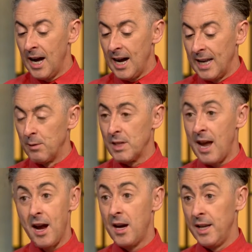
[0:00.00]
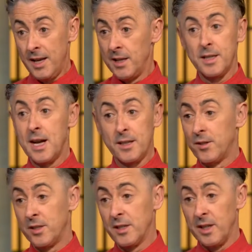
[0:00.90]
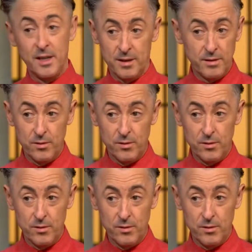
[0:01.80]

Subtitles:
and I was early, uncharacteristically,